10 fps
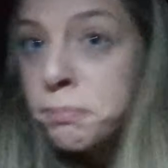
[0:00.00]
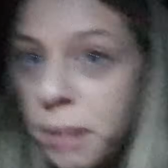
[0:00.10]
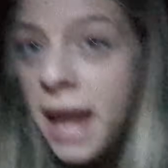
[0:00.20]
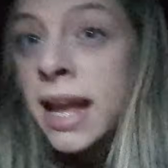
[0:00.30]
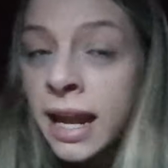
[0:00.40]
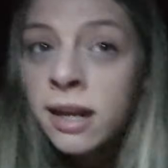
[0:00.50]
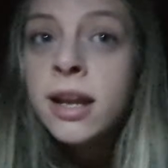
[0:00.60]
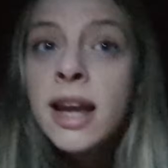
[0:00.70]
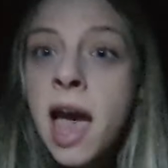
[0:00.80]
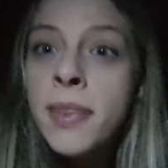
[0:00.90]
pinging
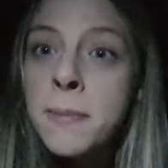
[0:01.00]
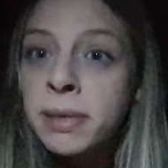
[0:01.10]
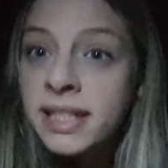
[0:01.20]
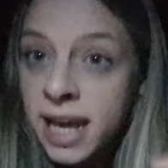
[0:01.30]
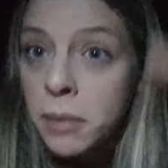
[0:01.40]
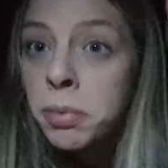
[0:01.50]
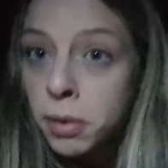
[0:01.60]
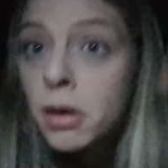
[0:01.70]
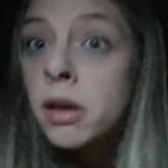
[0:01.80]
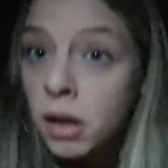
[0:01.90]
and then my tip
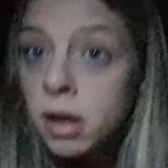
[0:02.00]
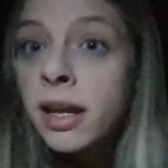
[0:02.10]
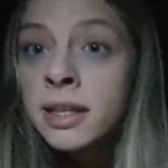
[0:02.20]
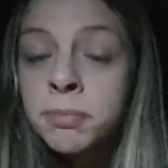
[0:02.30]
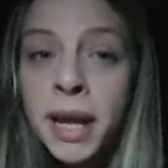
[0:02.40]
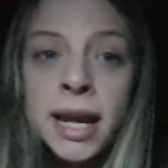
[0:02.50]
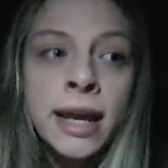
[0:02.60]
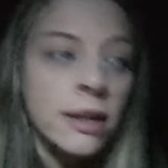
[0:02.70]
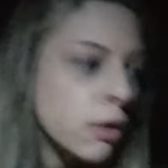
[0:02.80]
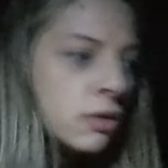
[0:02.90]
is
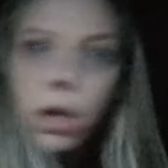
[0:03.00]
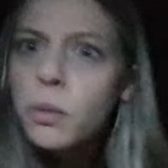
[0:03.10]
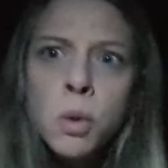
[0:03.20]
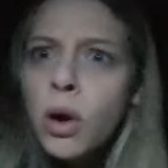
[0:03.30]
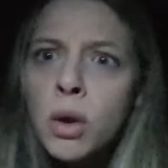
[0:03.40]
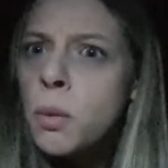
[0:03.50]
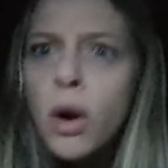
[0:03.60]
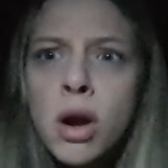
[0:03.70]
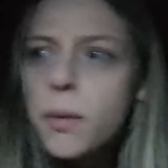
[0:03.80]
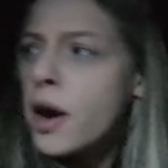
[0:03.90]
pinging. And I was like, what?
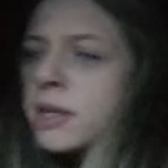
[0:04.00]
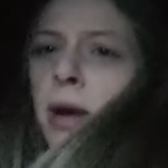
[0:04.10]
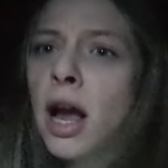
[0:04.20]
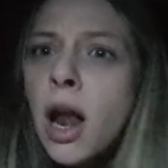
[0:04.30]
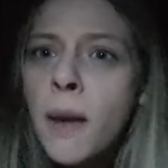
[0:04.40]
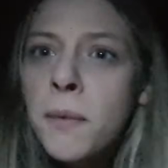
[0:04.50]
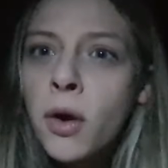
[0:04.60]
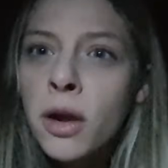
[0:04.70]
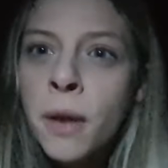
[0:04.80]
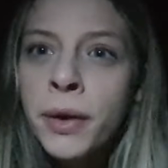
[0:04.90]
Why is my alarm
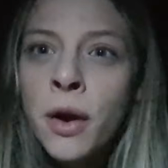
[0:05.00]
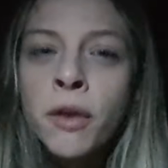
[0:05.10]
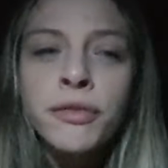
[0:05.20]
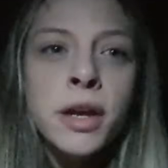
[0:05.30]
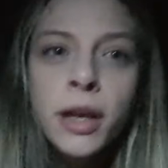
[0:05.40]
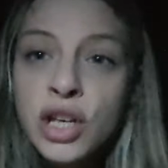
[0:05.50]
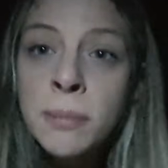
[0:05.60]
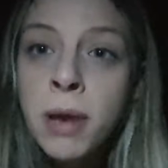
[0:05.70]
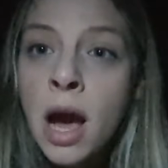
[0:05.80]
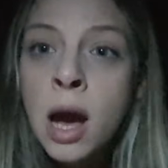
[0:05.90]
not going off?
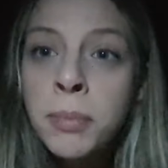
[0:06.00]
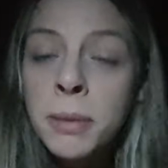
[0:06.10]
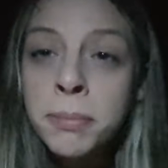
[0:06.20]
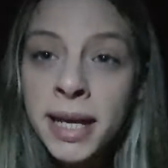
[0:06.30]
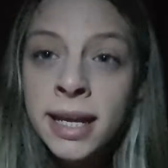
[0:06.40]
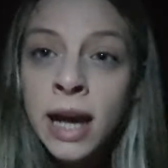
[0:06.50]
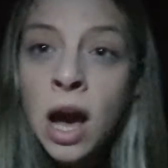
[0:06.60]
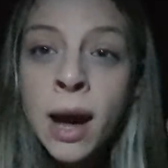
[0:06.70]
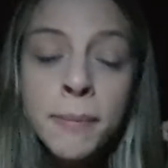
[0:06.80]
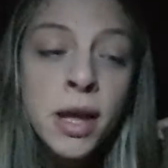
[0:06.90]
Jump up, pick it
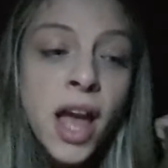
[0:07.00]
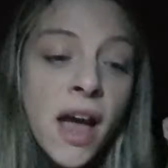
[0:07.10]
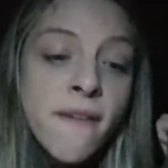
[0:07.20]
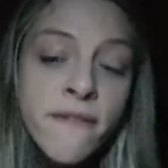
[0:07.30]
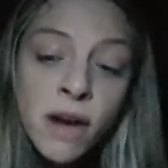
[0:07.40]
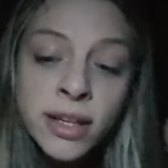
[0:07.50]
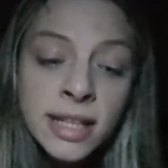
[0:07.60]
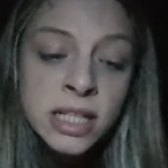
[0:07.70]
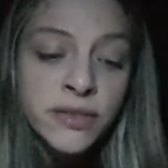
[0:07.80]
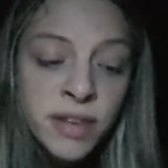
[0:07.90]
up, fight
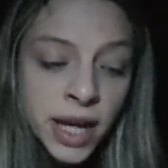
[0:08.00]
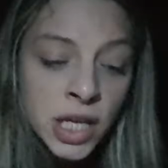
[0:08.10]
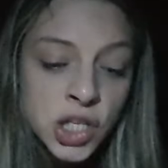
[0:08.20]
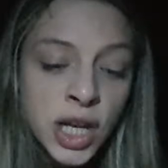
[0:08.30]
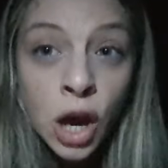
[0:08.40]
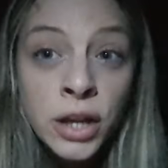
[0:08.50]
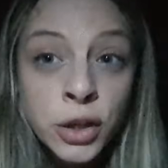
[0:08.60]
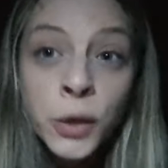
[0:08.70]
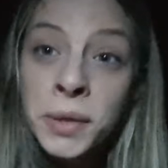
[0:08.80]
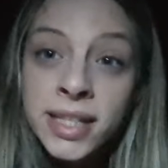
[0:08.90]
this fish. I
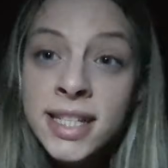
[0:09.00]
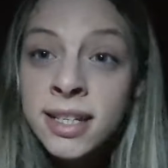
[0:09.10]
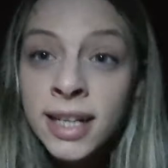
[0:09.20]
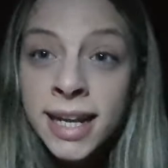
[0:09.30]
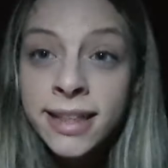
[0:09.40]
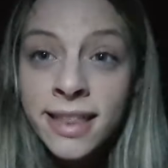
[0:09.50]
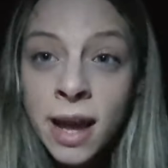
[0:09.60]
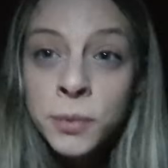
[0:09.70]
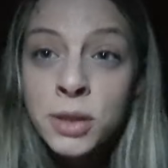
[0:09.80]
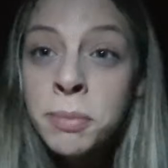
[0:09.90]
knew instantly that
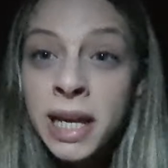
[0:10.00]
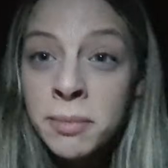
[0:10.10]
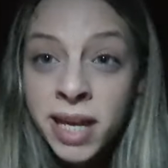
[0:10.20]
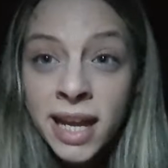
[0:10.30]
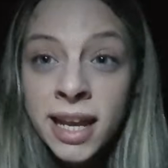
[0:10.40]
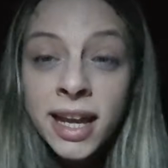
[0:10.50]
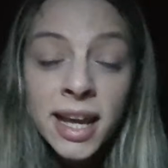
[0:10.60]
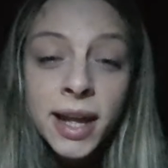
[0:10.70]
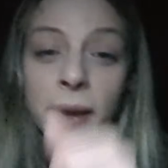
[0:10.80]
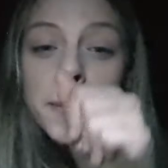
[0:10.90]
that was a PB.
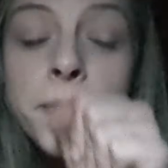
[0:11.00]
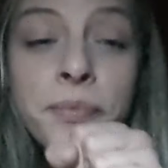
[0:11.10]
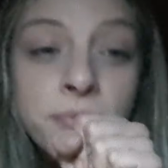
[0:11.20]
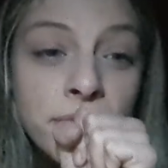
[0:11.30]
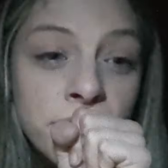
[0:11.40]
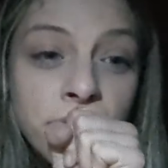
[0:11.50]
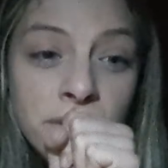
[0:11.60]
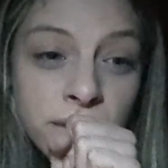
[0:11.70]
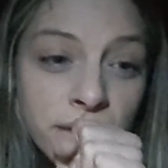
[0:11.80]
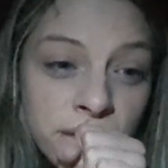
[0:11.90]

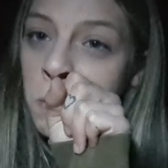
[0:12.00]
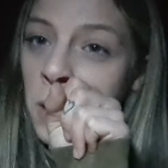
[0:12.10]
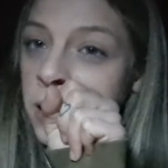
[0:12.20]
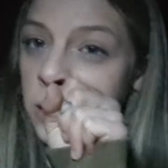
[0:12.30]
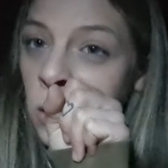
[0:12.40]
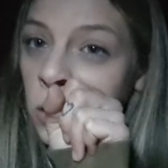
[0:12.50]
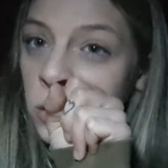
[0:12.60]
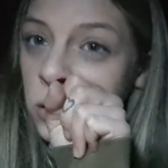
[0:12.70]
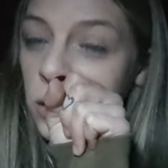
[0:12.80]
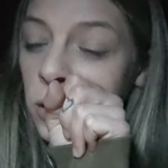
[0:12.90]
Oh my God.